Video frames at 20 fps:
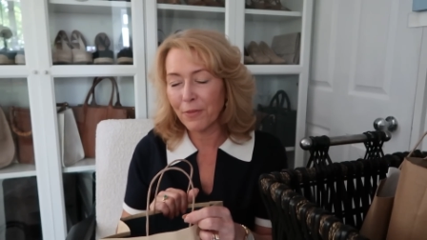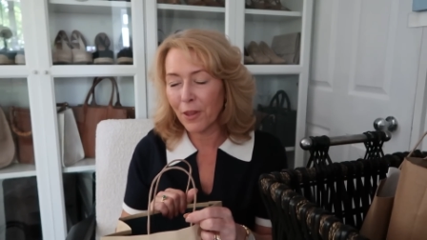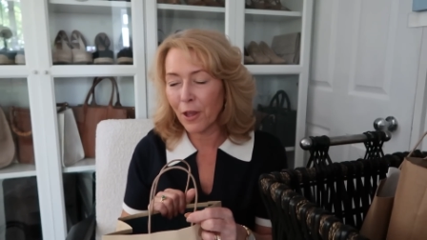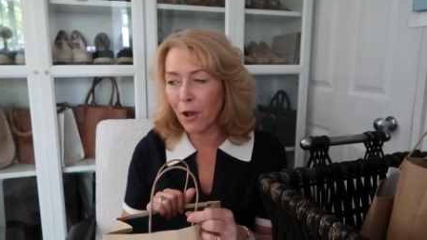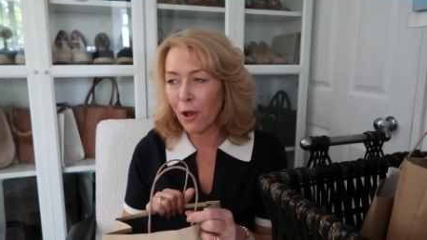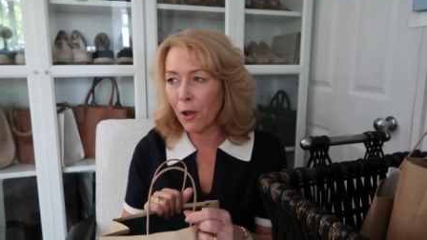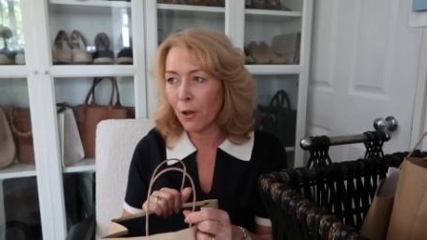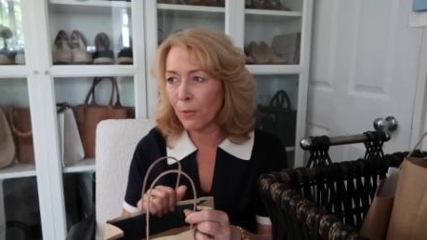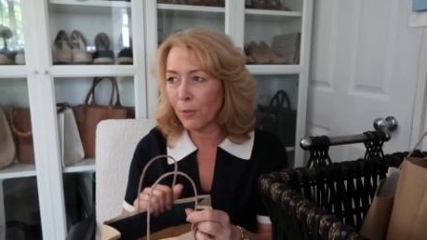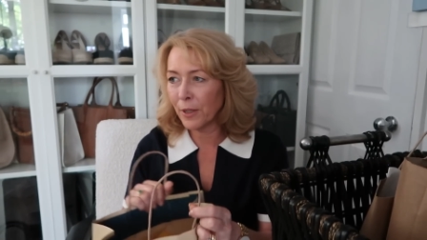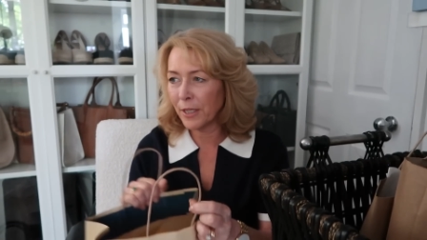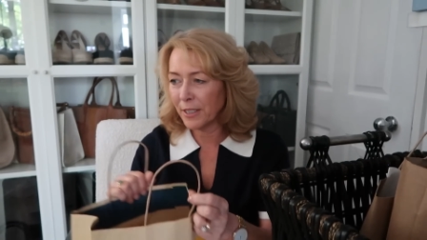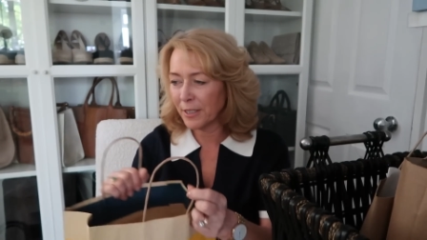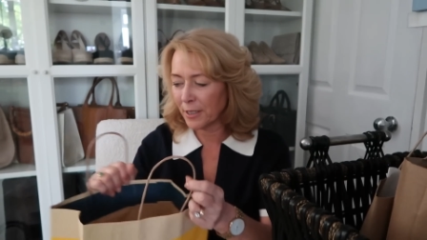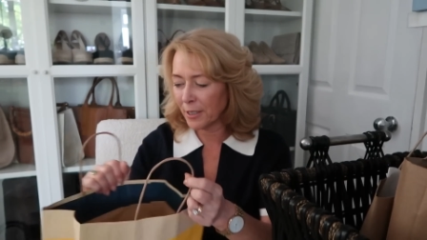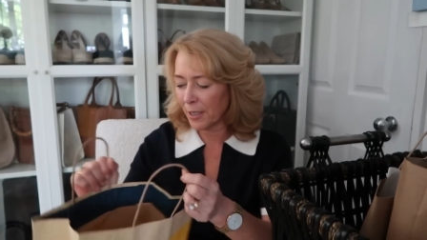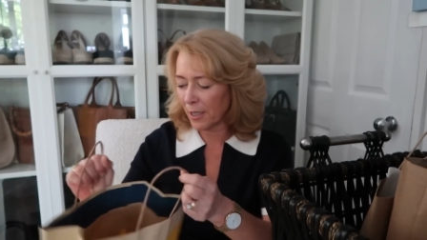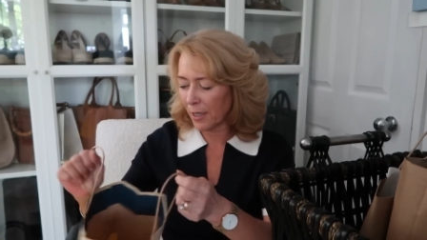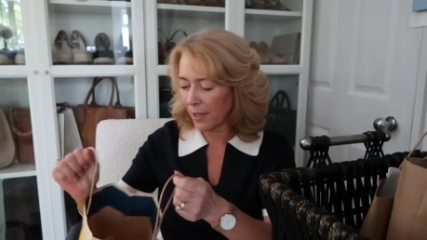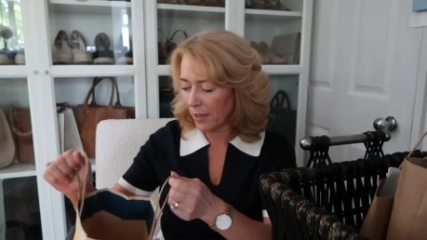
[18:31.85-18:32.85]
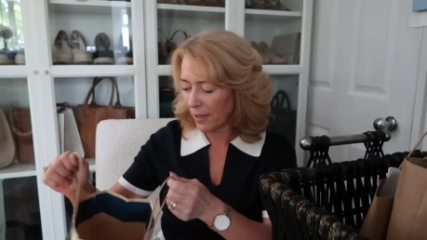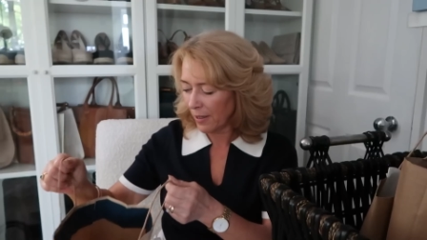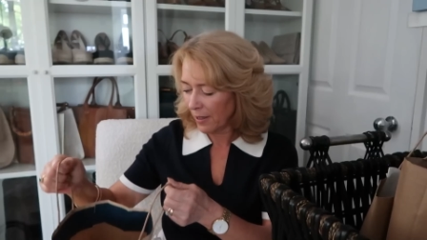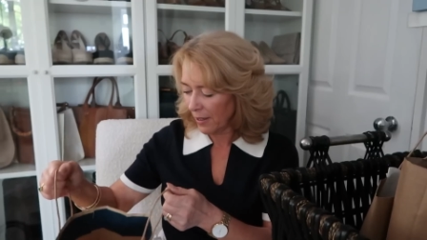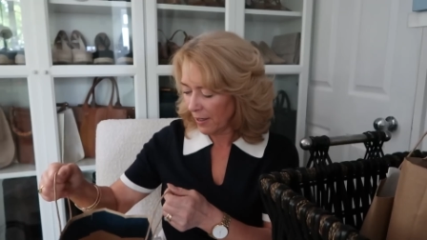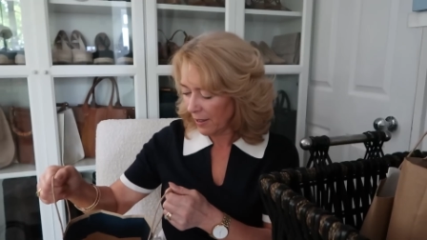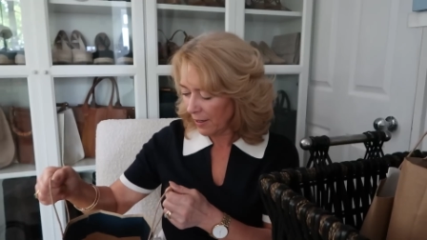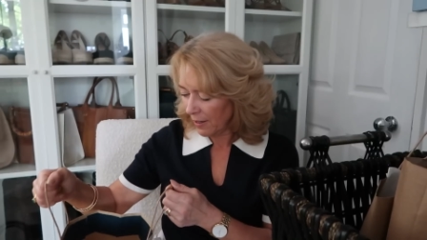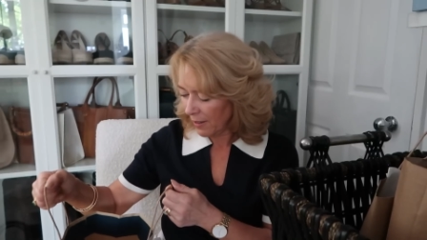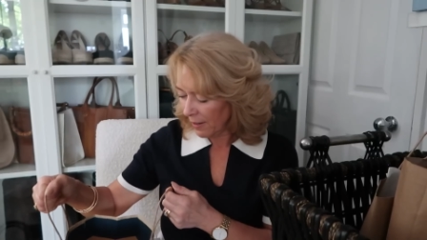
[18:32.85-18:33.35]
that I went to
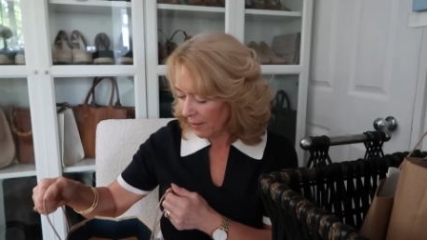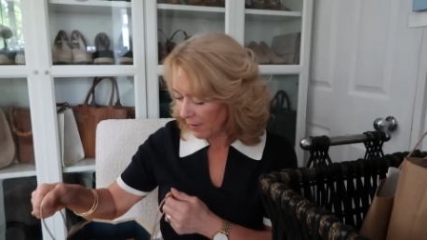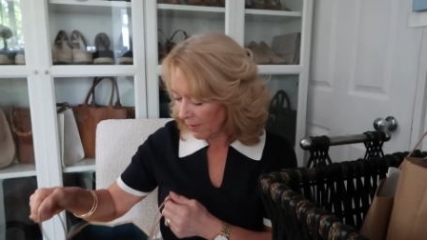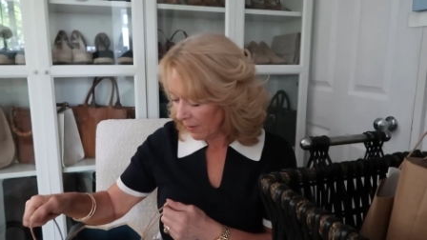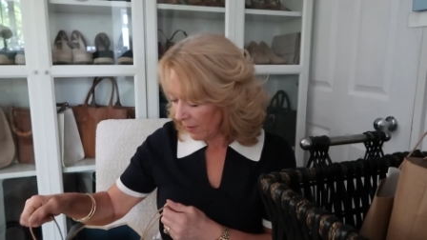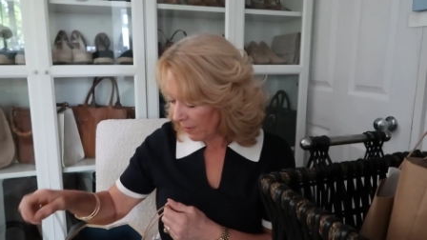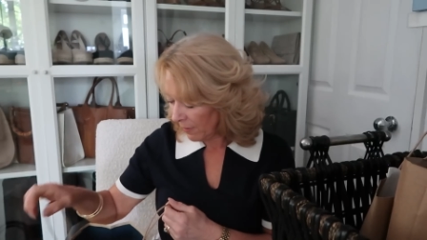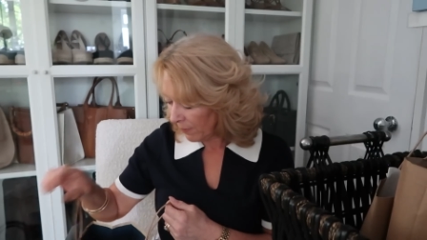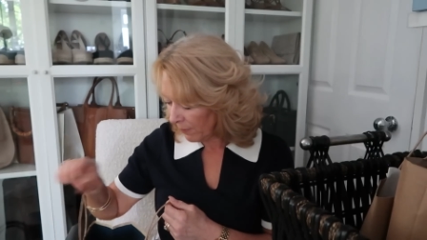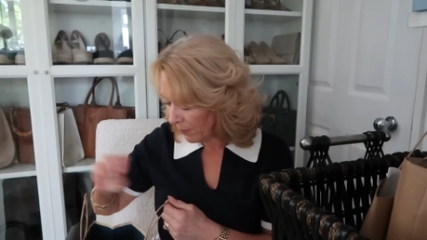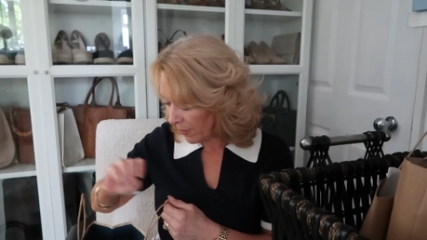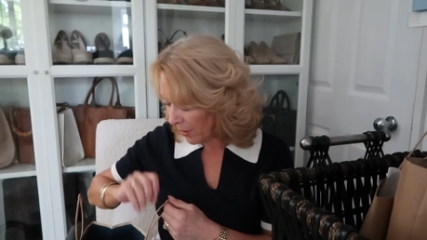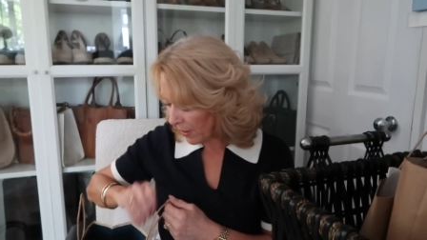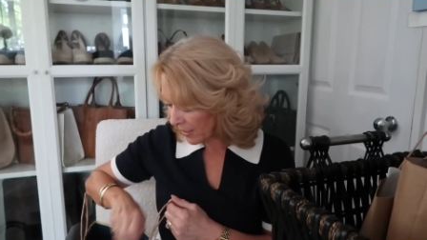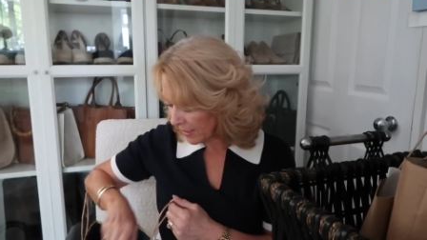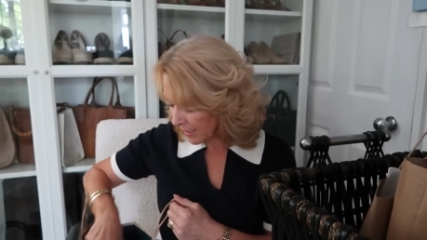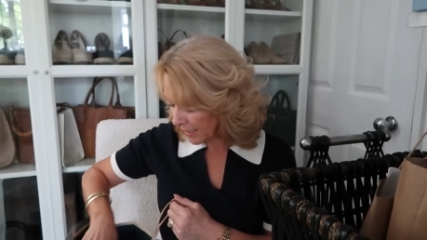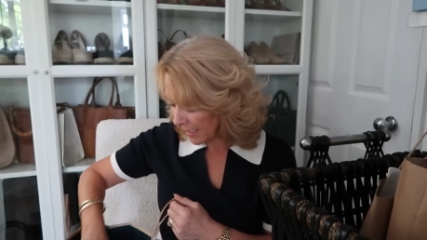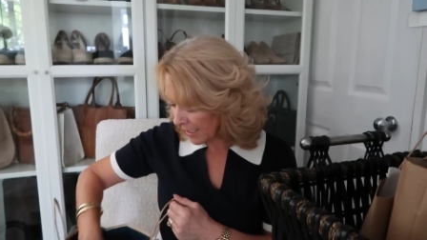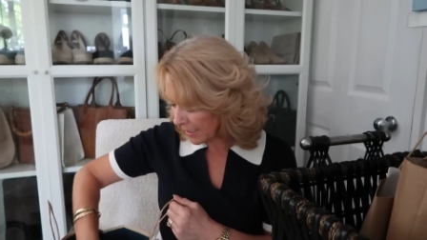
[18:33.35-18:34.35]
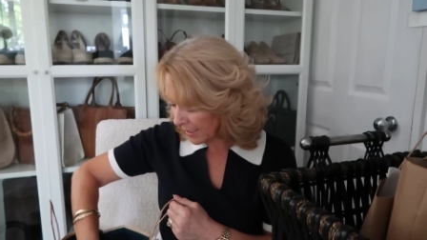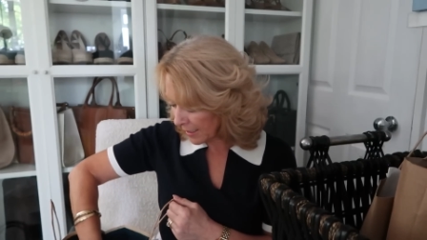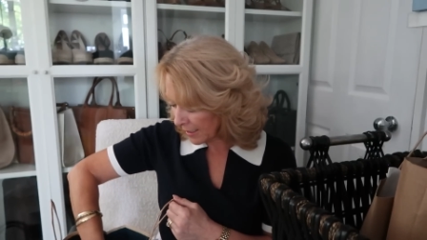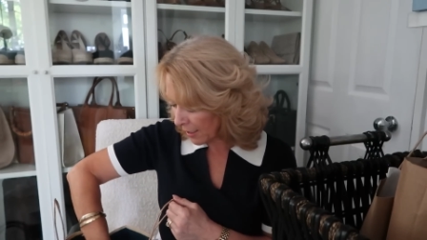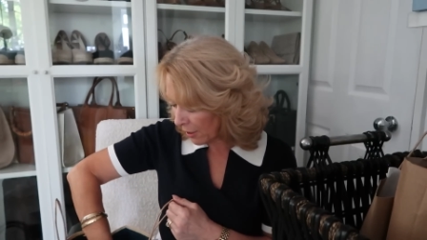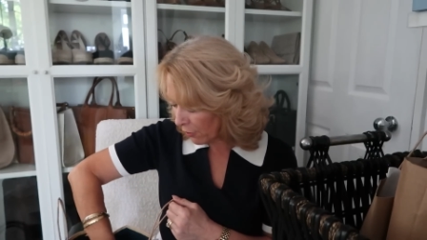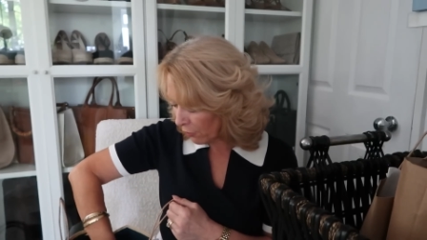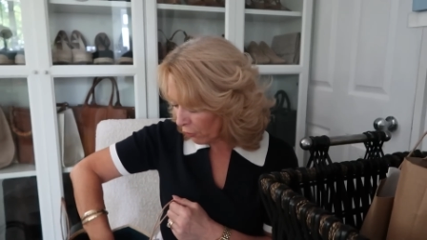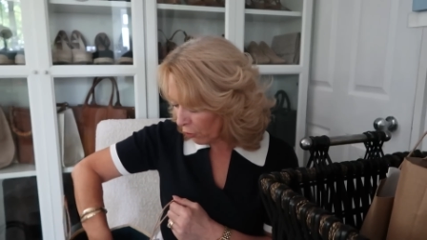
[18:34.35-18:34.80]
Bicester